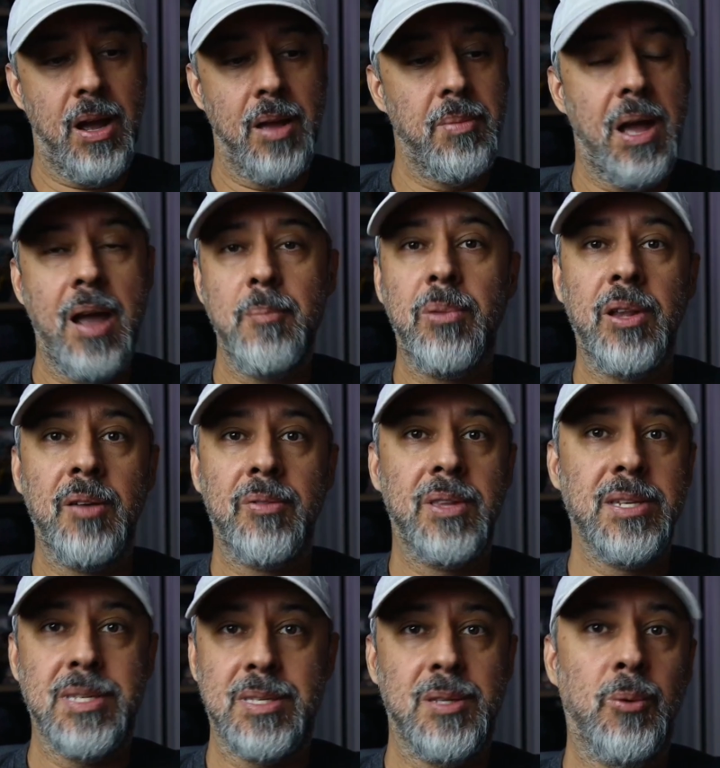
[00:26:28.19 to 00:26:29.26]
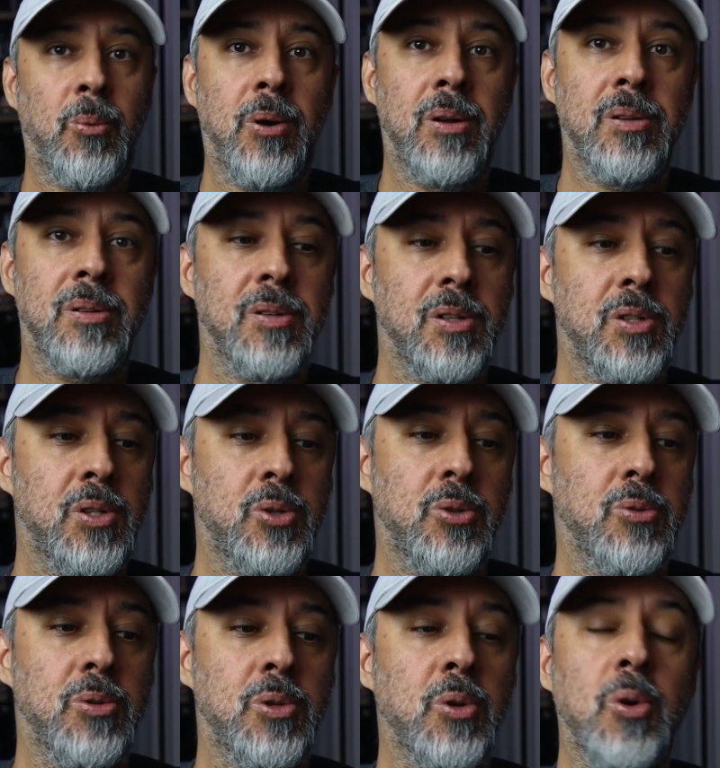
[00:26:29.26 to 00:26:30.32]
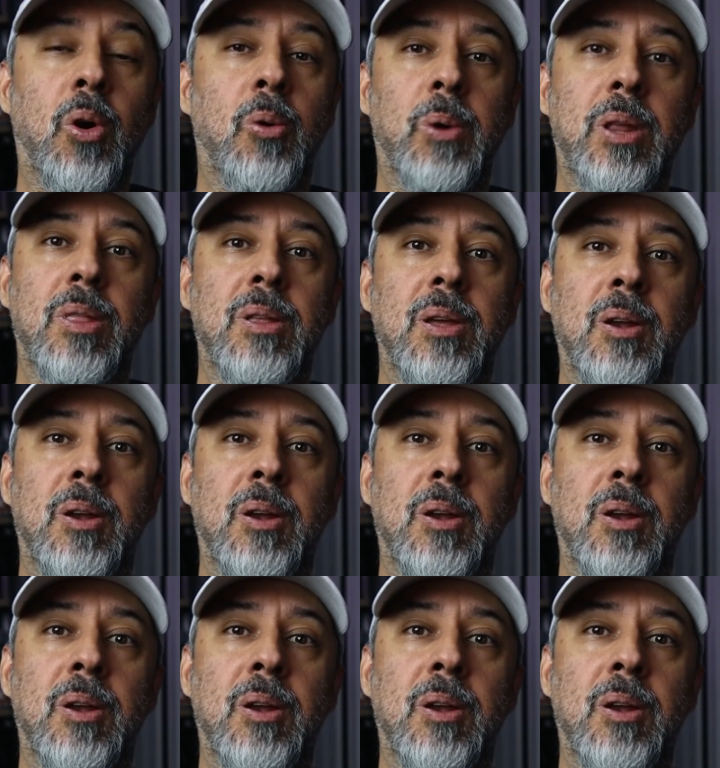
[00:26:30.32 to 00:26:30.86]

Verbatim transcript: I, I believe this is the one to to go with.